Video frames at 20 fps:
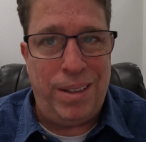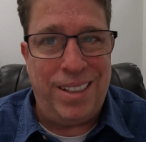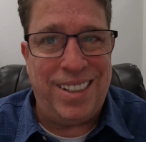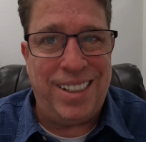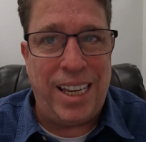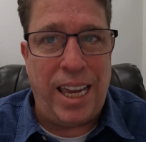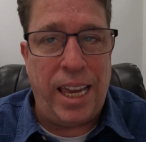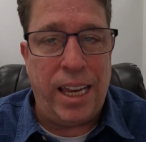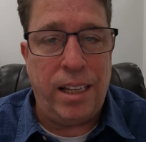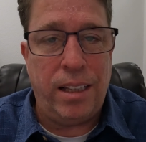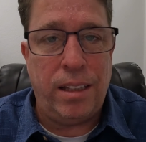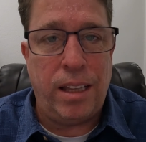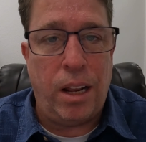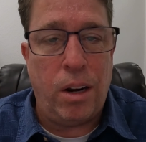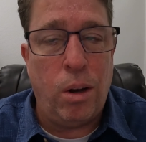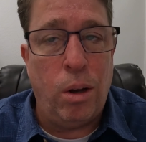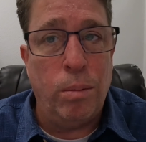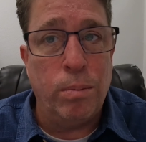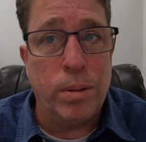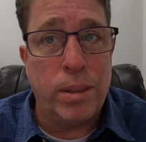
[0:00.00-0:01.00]
mistake
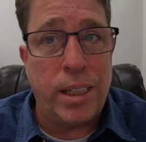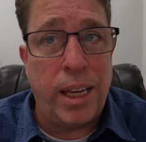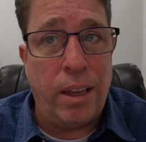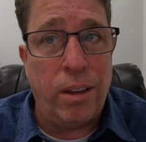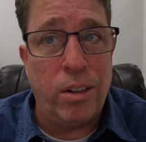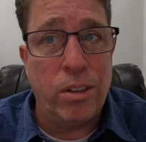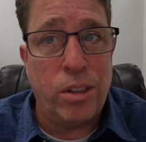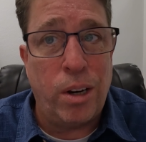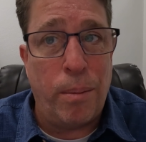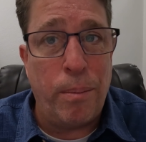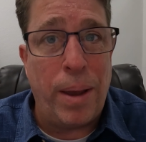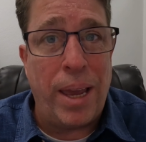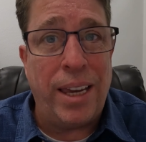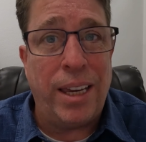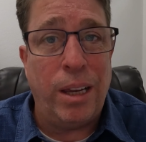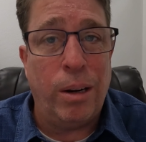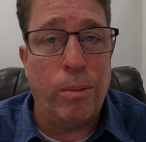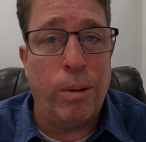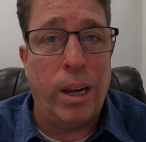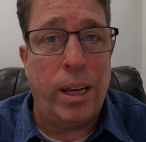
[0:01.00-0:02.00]
that home sellers are
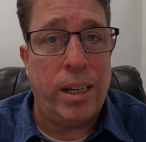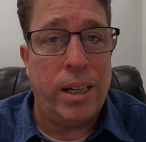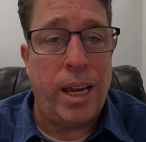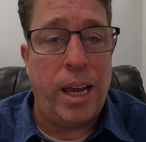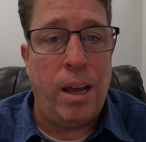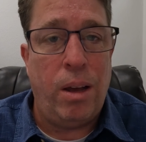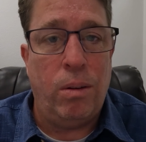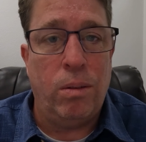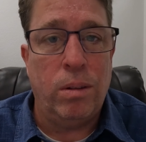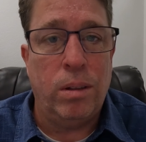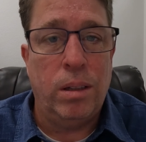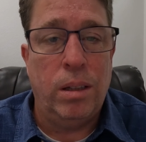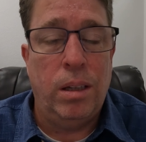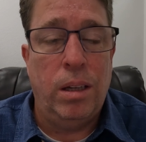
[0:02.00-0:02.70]
making right now.